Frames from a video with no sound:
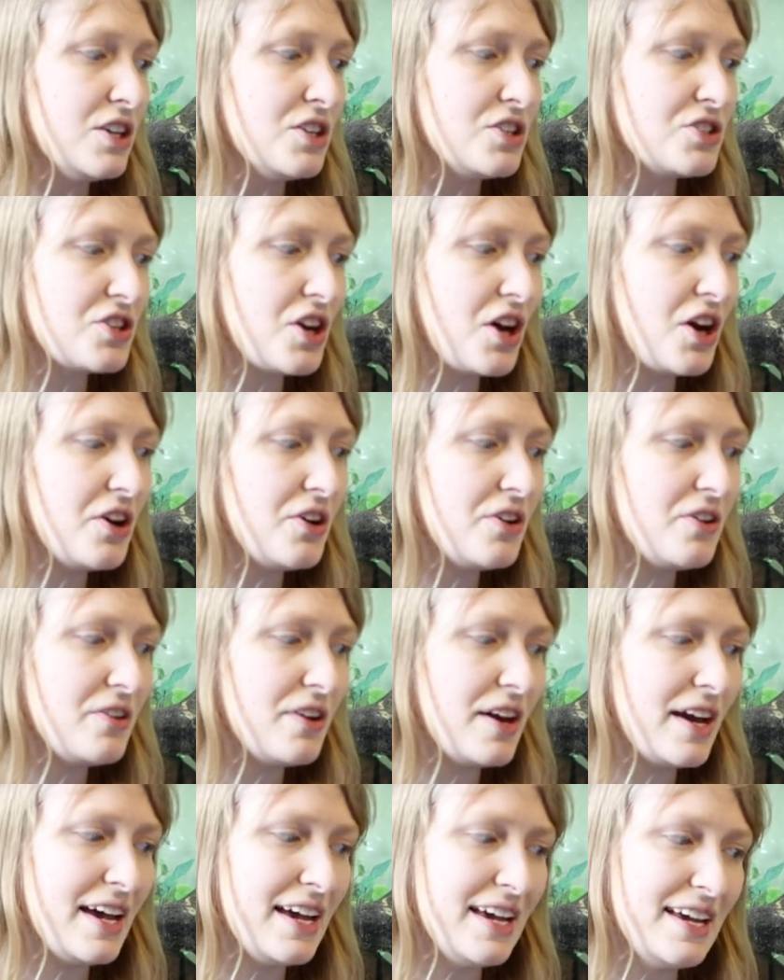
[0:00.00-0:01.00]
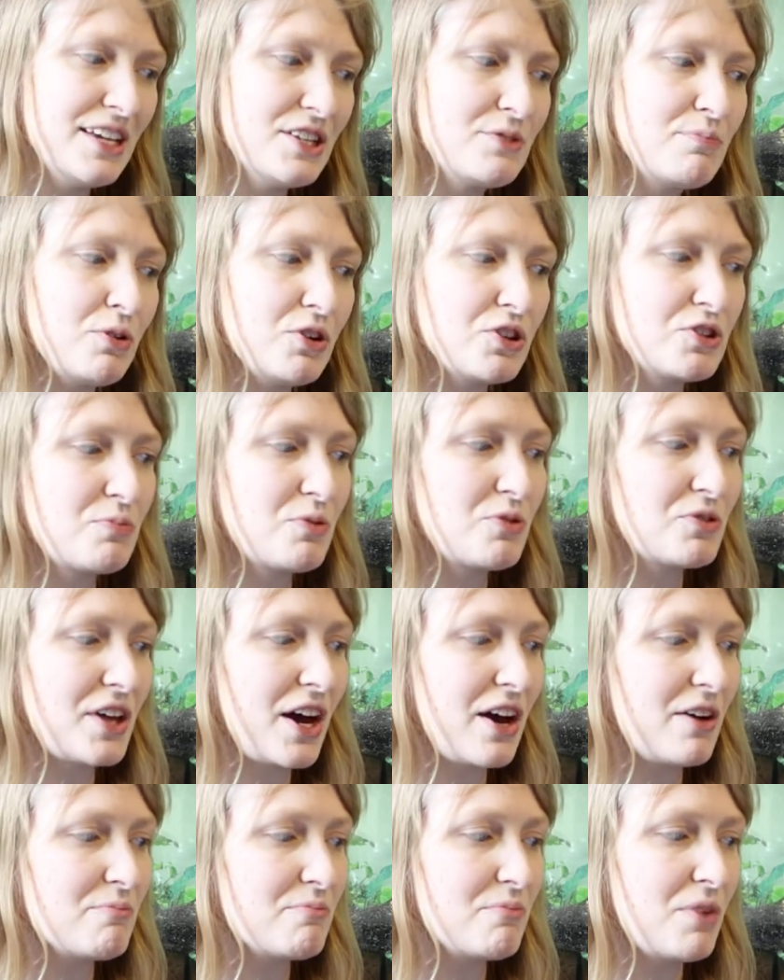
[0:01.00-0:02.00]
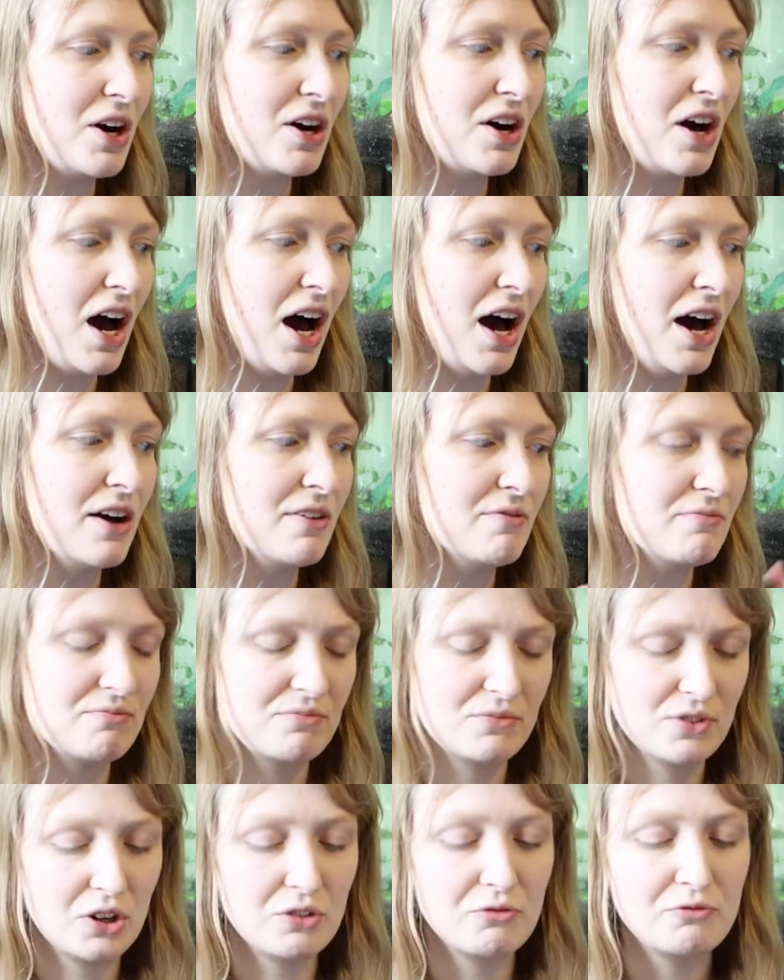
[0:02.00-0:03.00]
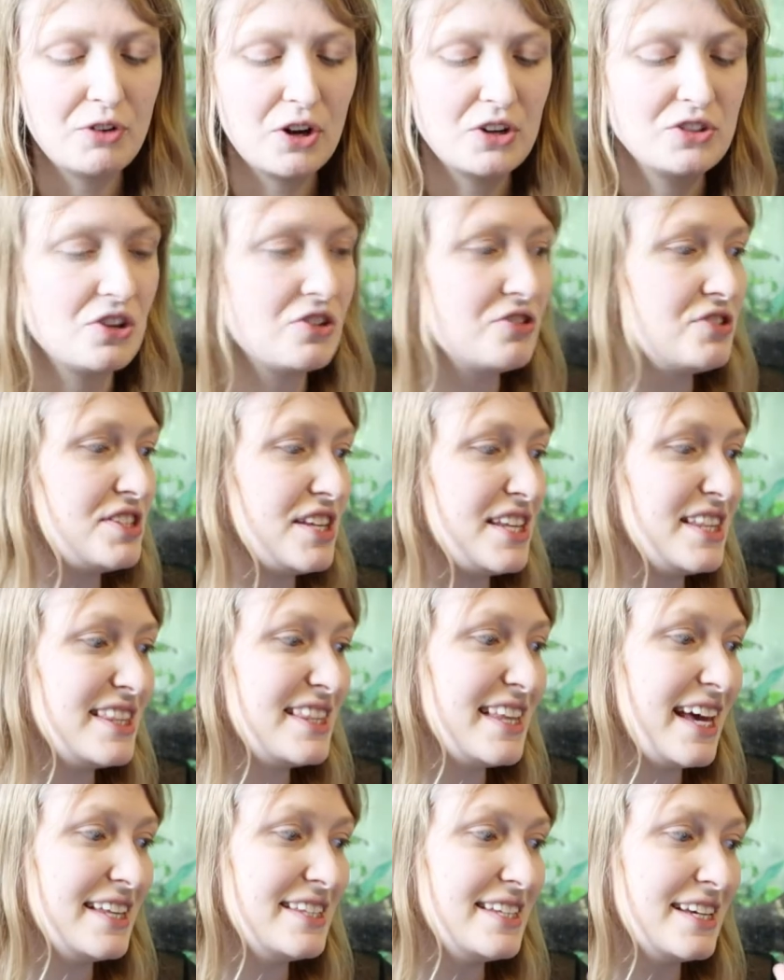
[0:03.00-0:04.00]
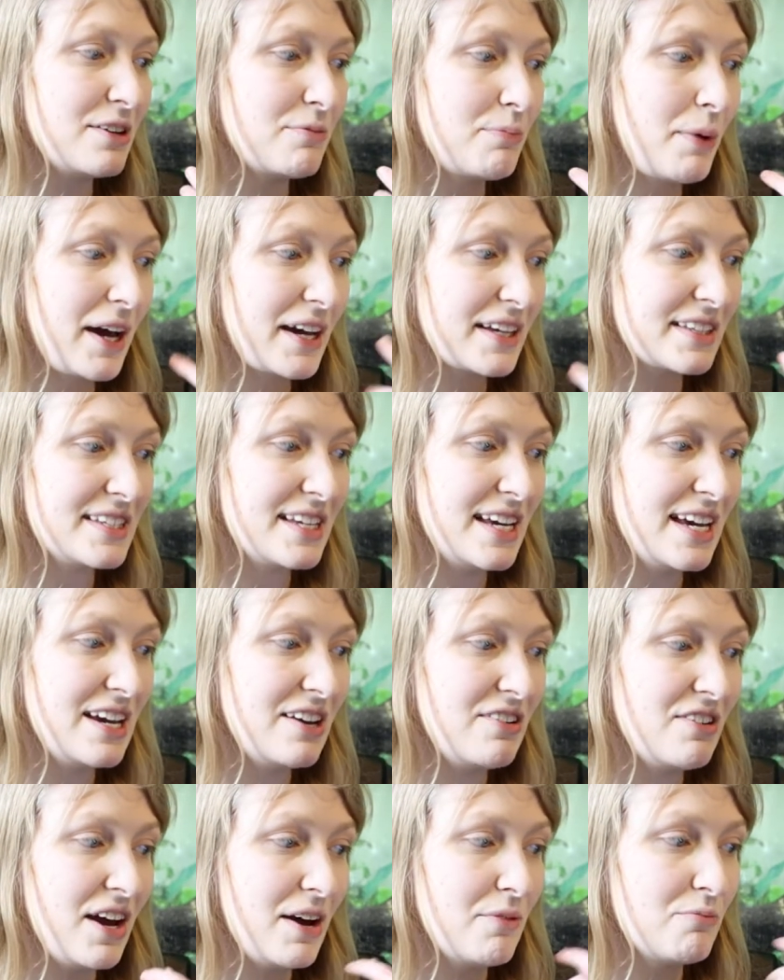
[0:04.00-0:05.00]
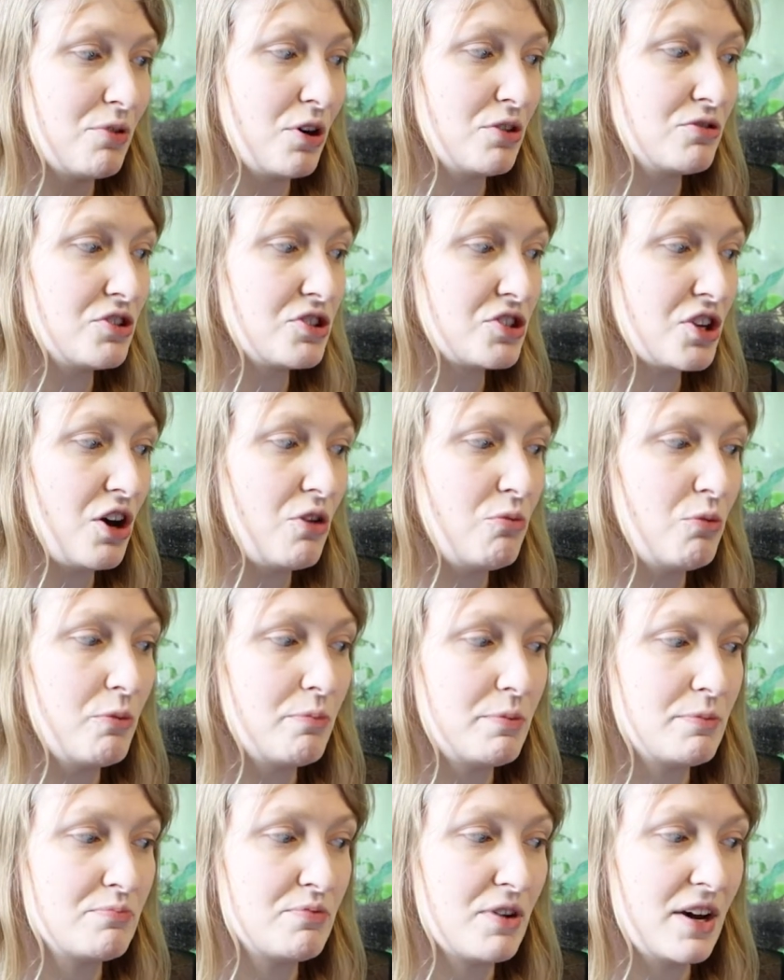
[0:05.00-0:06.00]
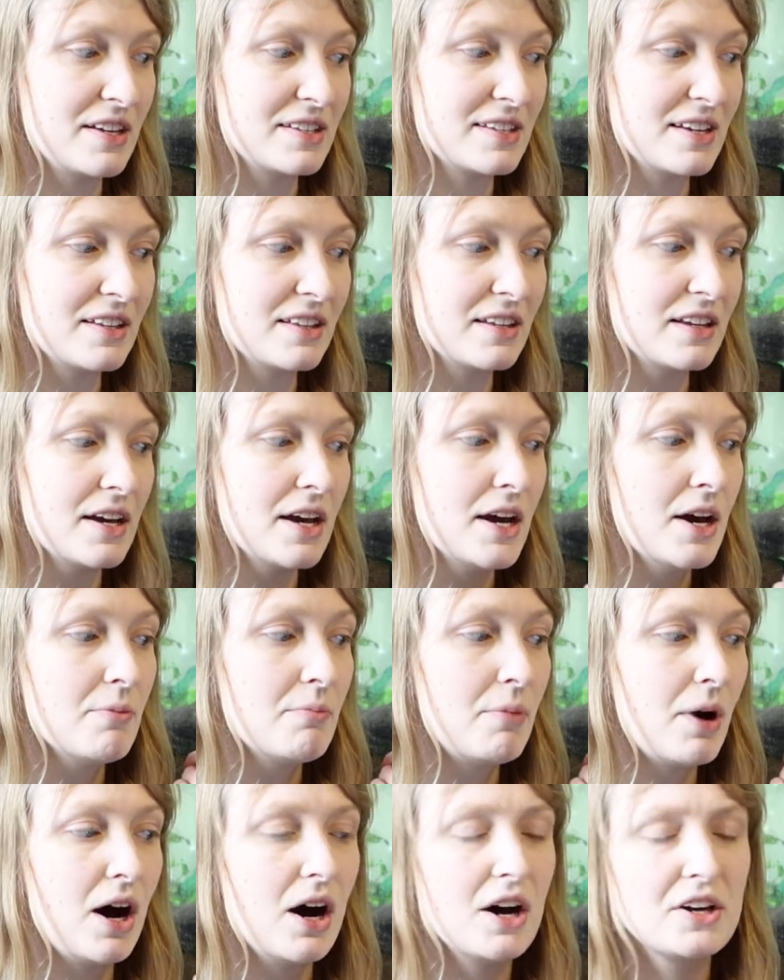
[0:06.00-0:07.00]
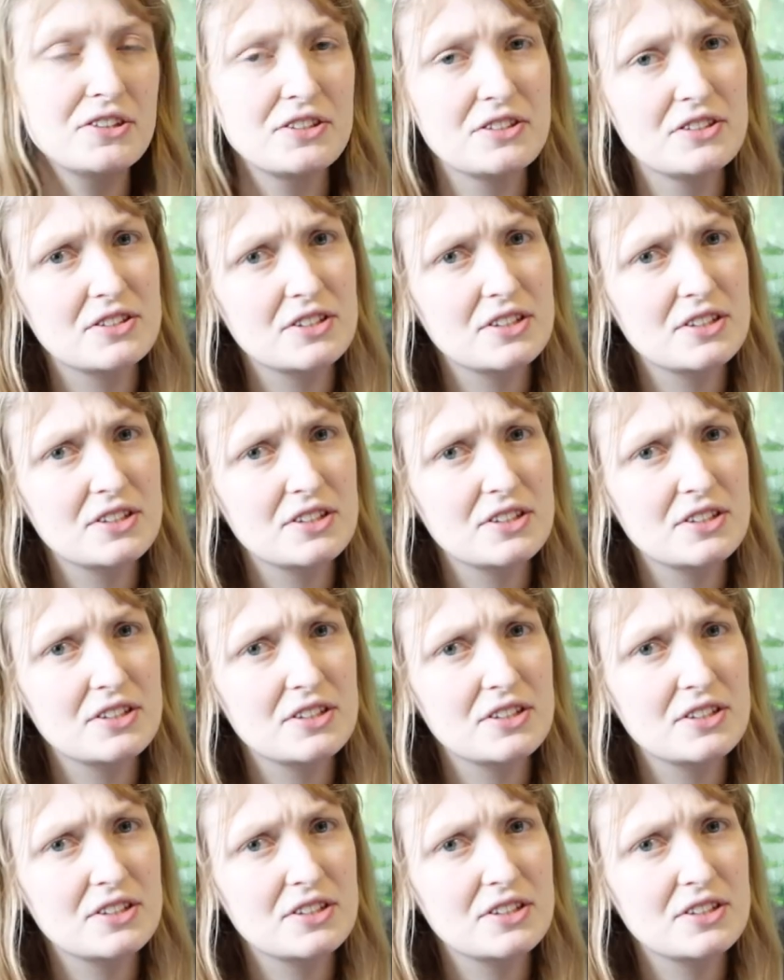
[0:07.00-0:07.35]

So it is possible that um, non-photosynthetic bacteria and protozoa would be present but I